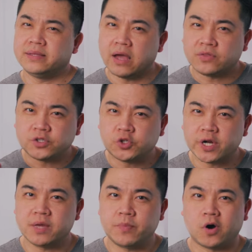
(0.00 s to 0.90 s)
Now, the
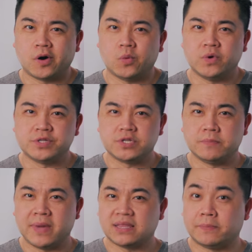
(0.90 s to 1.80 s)
tricky part was to
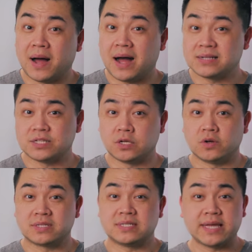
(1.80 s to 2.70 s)
make the boxes
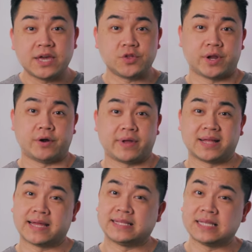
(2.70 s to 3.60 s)
look stationary
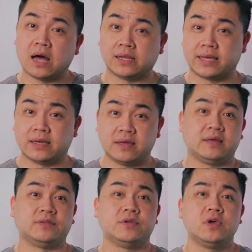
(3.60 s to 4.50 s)
as I dolly in.